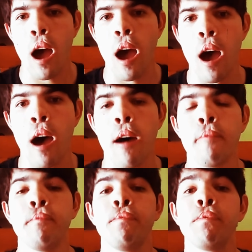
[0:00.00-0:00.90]

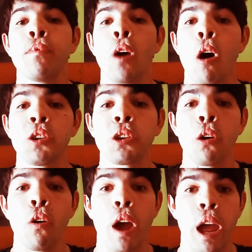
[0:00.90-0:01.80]

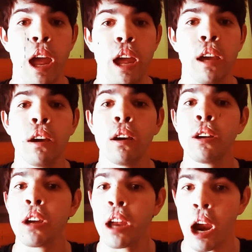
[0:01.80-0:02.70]
Also a
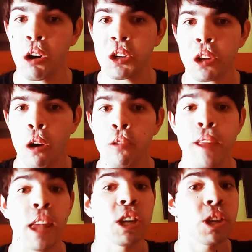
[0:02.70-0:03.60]
carousel
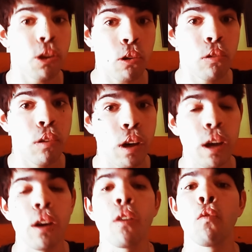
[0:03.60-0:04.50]
that is still
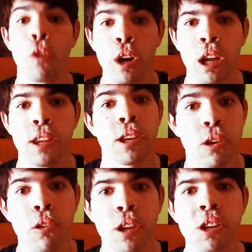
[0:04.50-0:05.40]
working
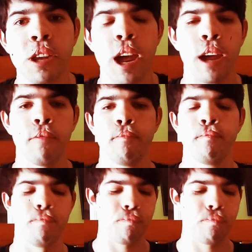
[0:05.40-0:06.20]
till this day.